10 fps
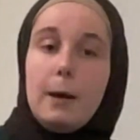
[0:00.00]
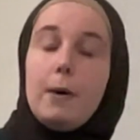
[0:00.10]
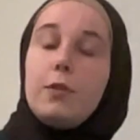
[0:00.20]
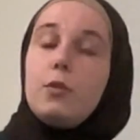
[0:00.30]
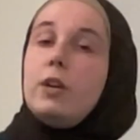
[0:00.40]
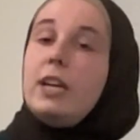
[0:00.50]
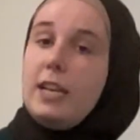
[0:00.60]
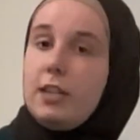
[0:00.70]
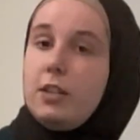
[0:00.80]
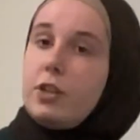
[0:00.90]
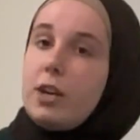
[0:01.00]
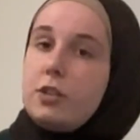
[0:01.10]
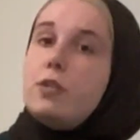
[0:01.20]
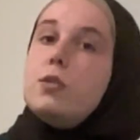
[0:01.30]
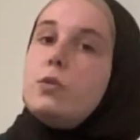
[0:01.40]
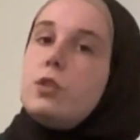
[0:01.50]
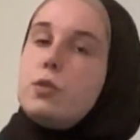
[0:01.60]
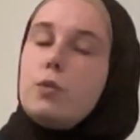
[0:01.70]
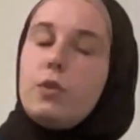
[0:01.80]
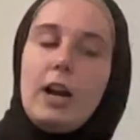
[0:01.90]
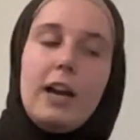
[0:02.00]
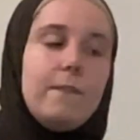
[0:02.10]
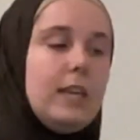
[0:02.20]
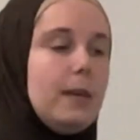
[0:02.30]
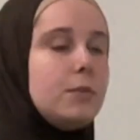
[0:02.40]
but through a hidden injection, so it was just through their IV,